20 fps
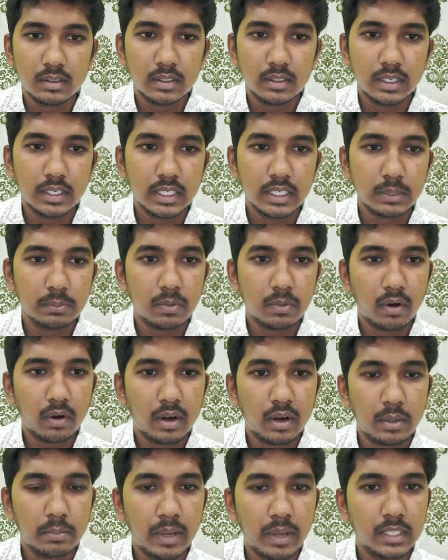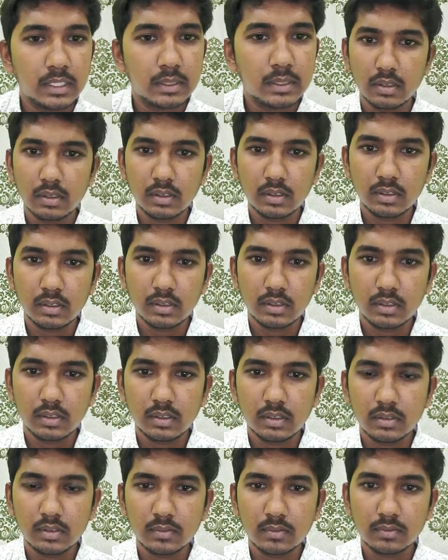it is broadly matching.
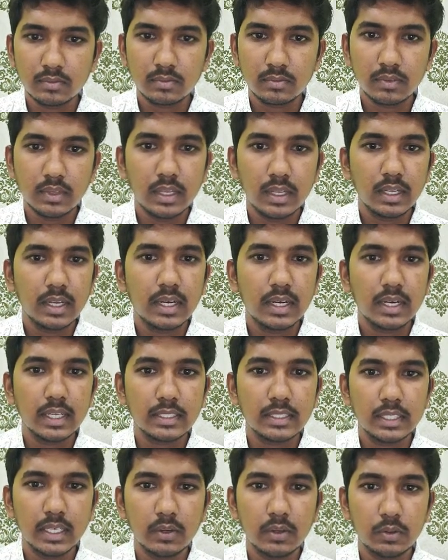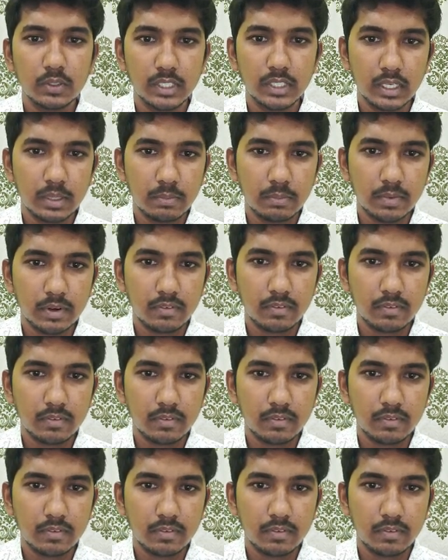Let us check question number